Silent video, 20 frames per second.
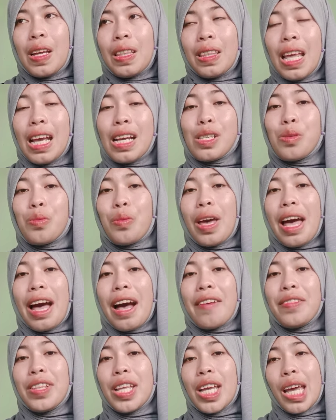Next, we
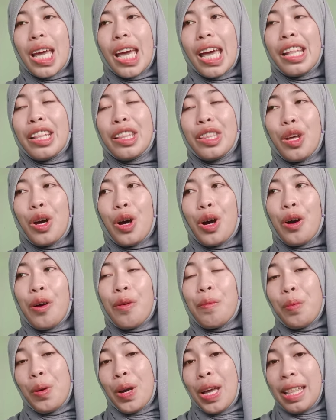have the
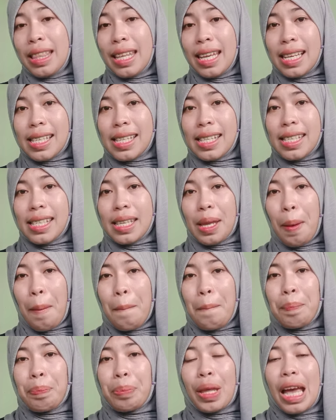ethnopoetics.
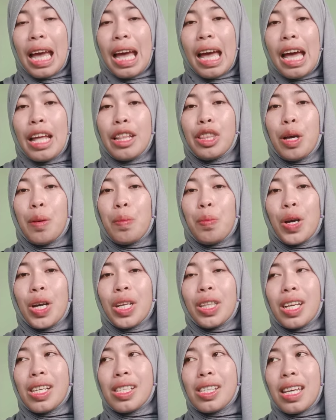
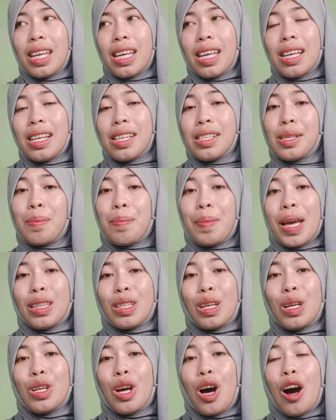Ethnopoetics is a
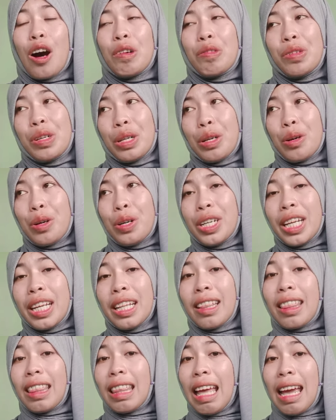method of
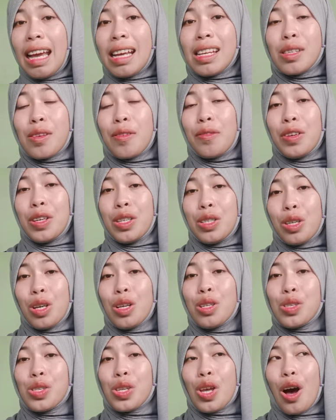recording text
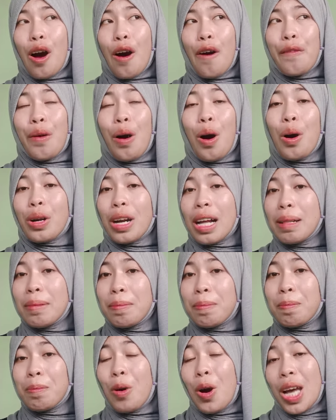versions of oral
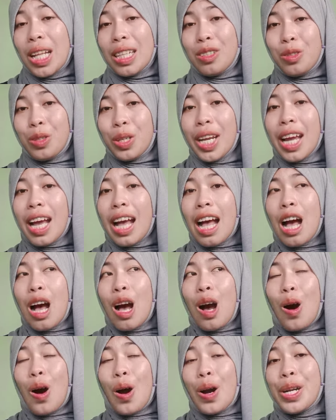poetry
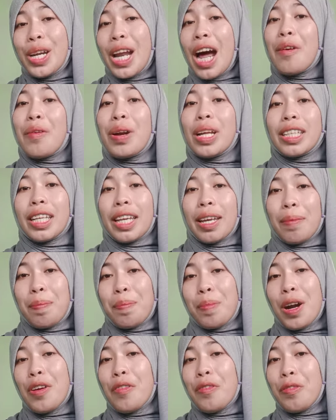or narrative
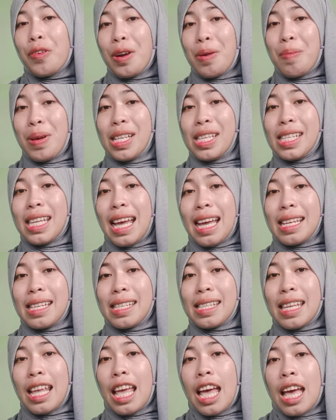
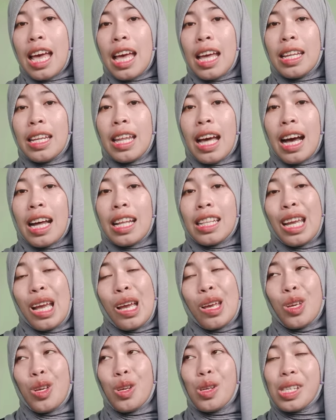performances that
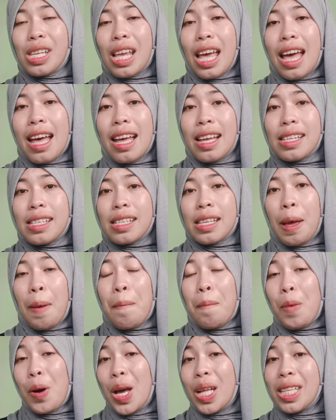uses
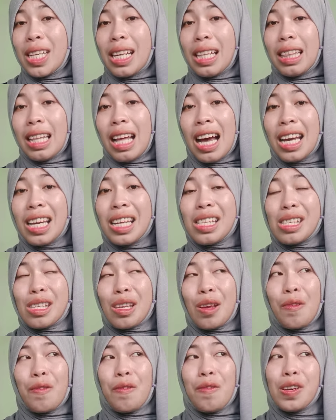poetic lines,
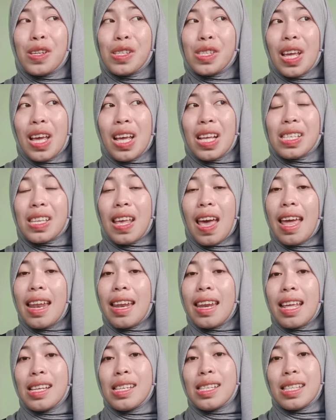verses,
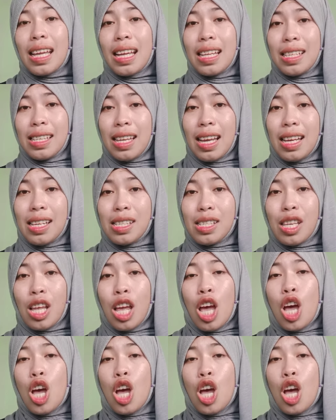and stanzas